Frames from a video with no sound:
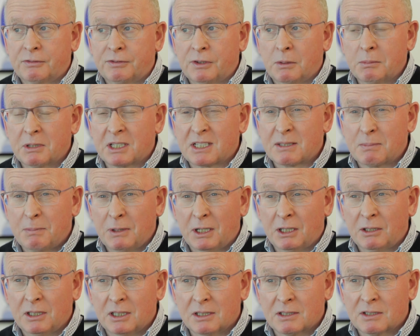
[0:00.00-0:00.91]
From
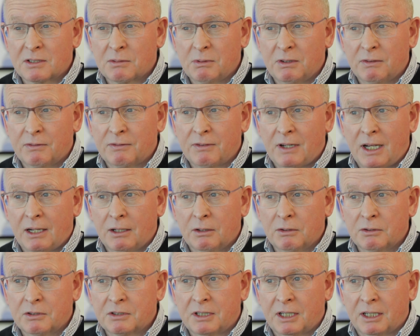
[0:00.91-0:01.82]
experience, we've
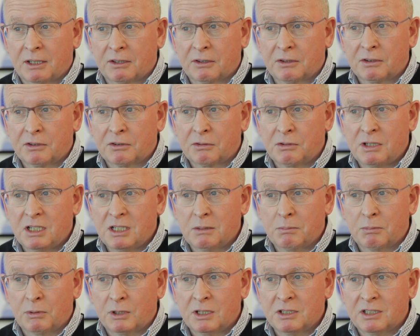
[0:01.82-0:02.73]
found that 3D
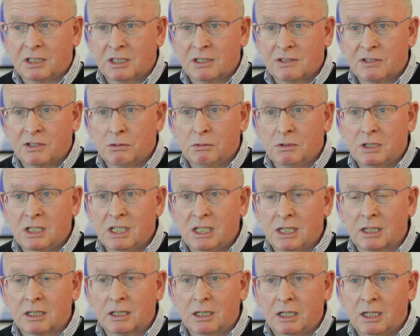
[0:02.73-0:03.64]
printing is
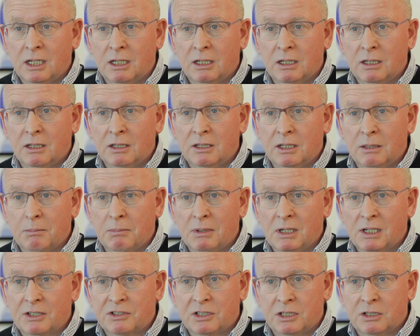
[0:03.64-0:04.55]
unique in the
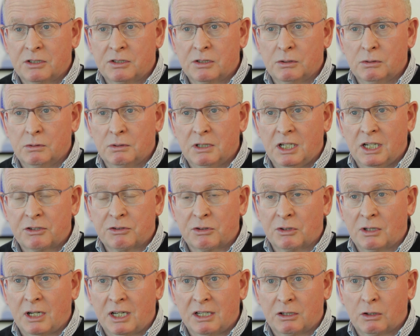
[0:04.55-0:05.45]
ability to
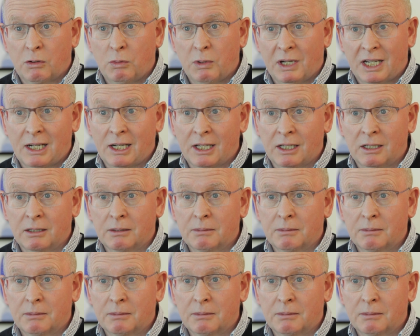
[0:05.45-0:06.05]
iterate quickly.